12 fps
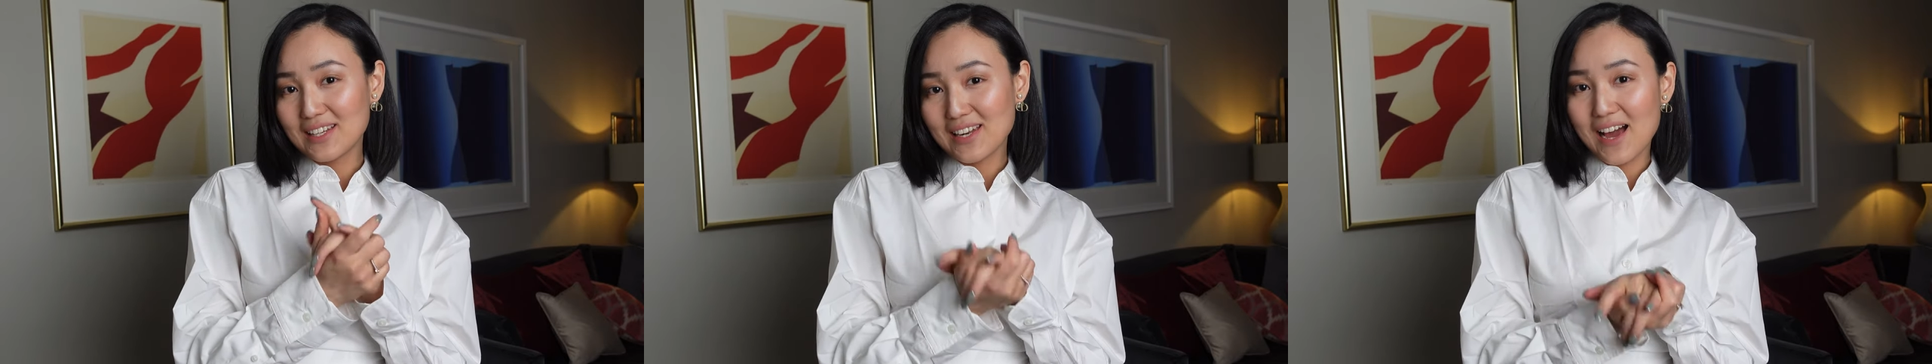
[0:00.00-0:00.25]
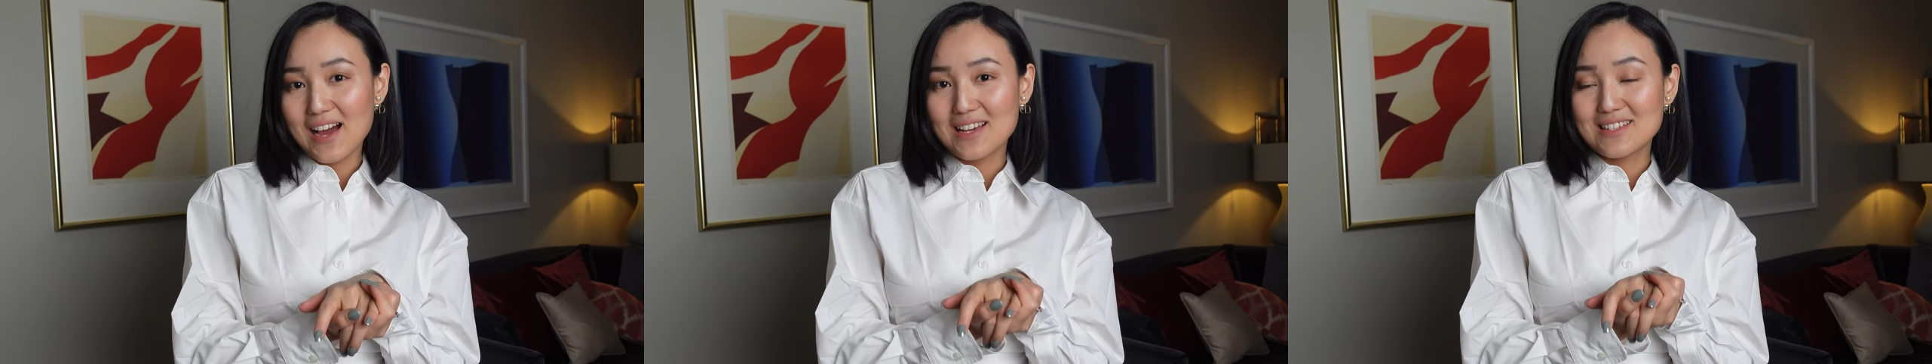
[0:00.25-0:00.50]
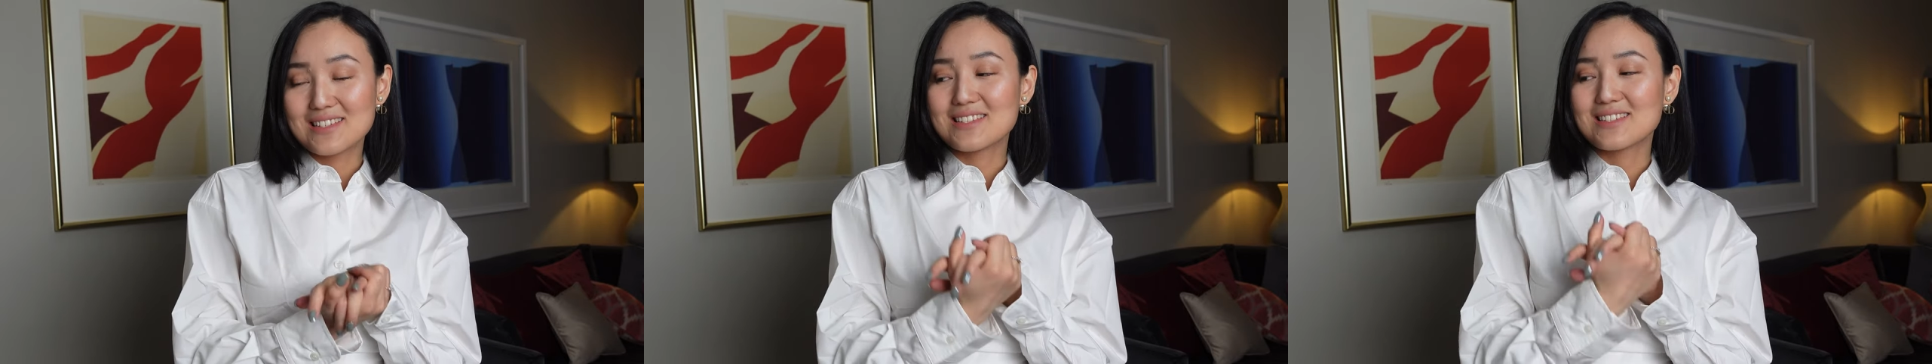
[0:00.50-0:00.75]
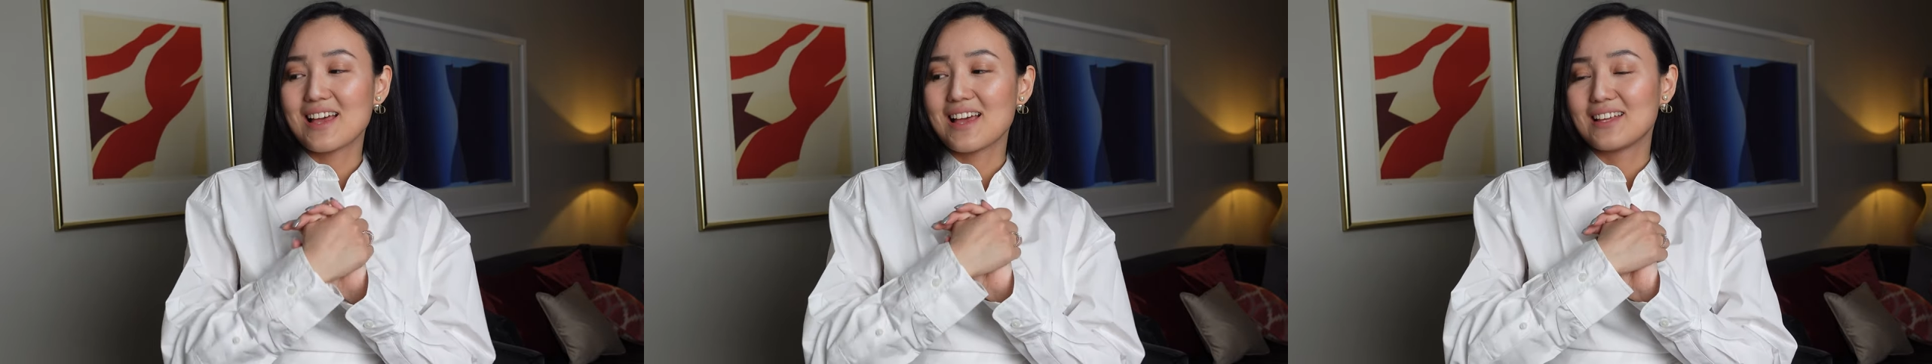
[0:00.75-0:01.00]

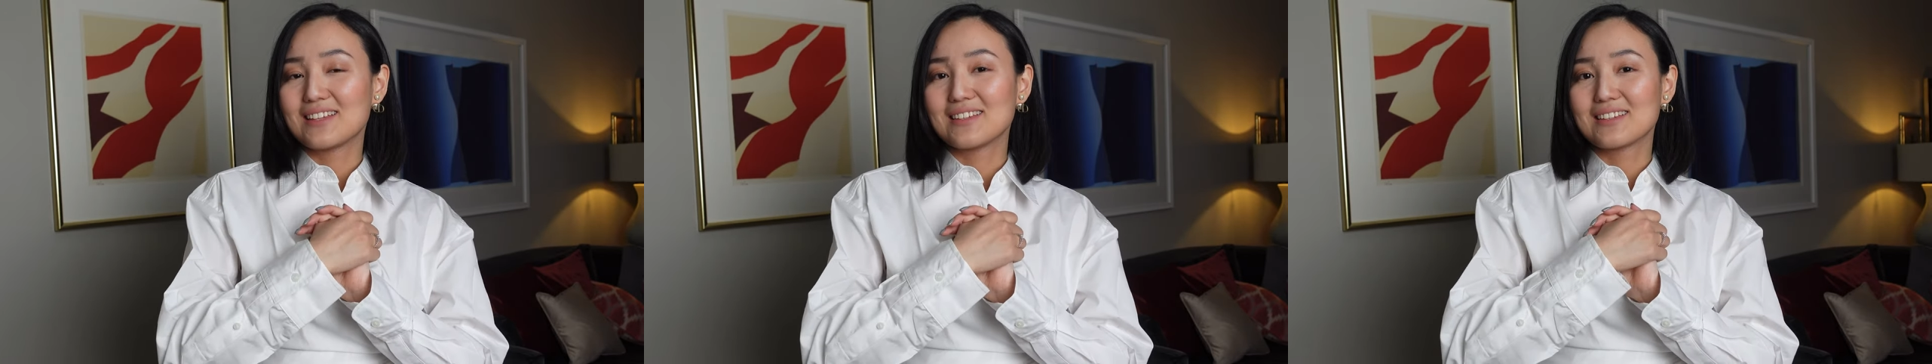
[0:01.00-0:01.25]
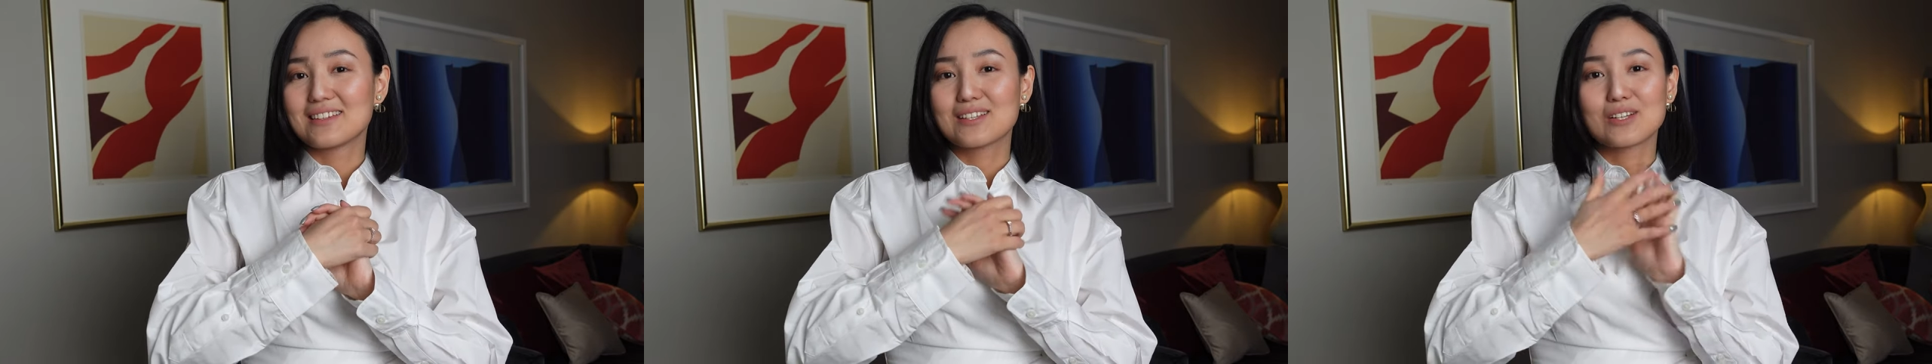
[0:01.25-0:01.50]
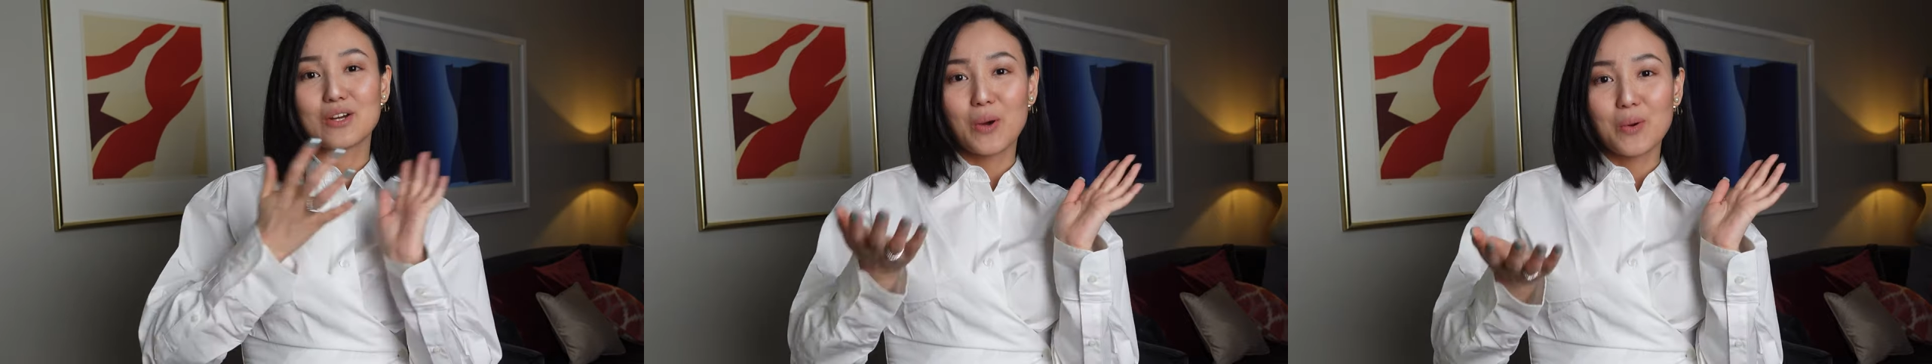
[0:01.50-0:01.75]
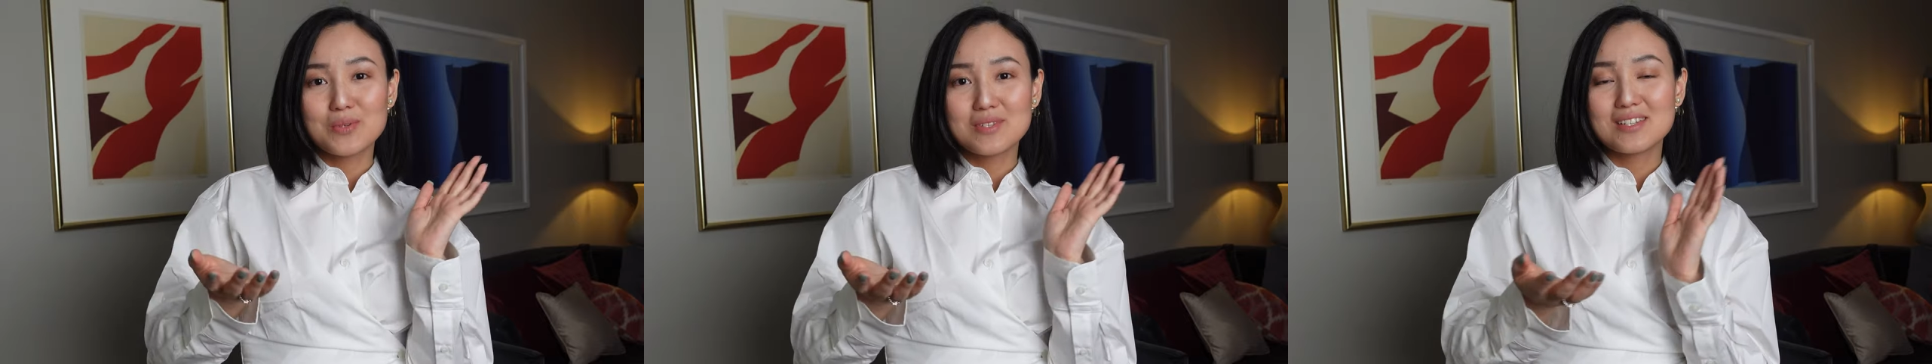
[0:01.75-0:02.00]
nice and
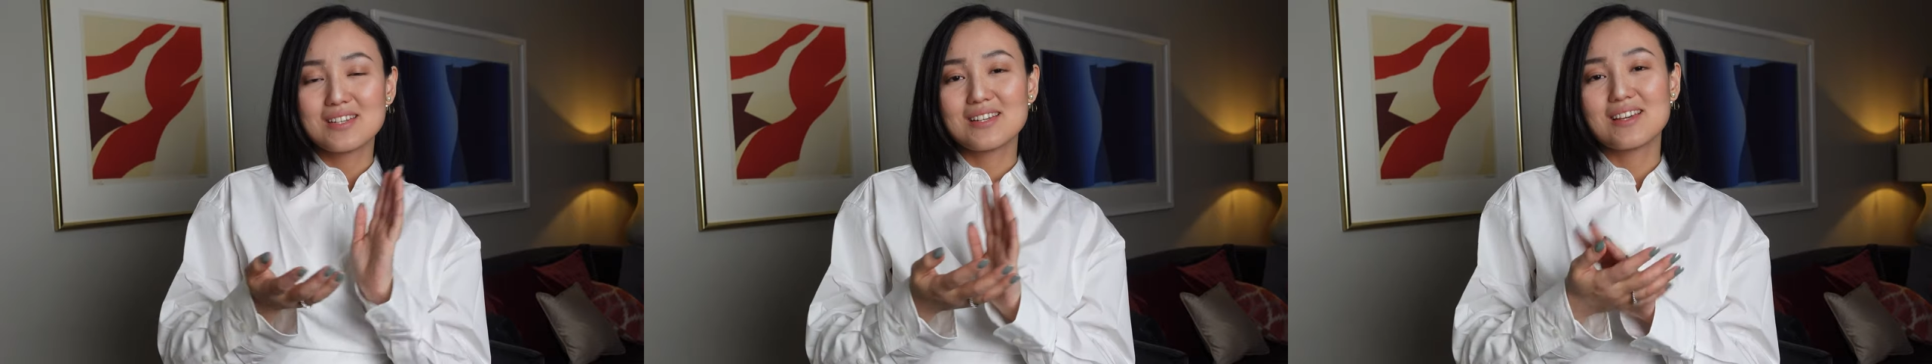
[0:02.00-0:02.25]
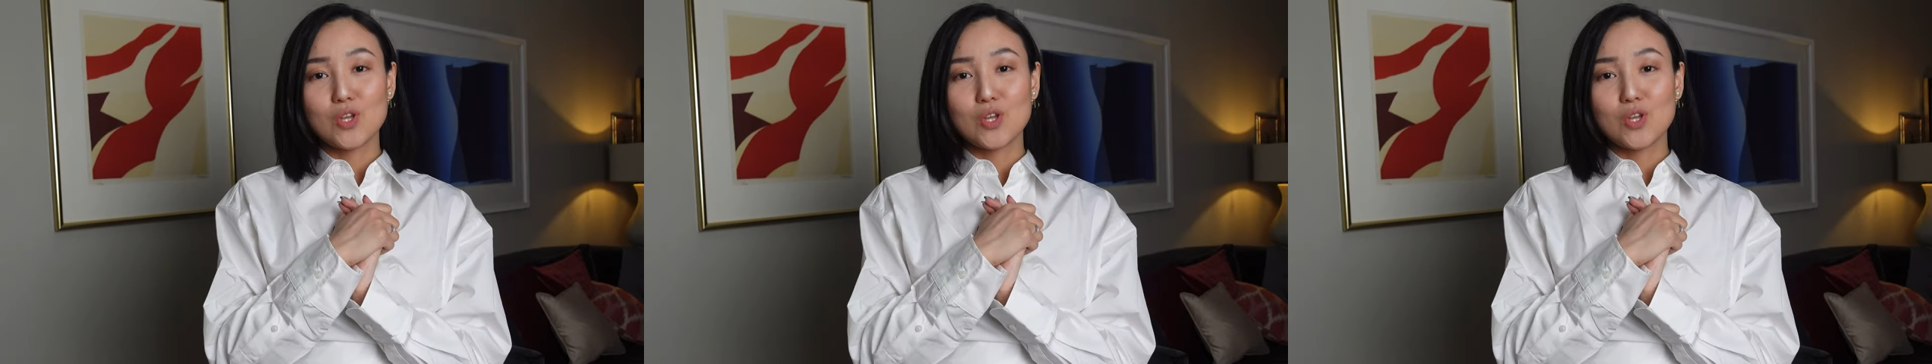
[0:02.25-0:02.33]
cozy.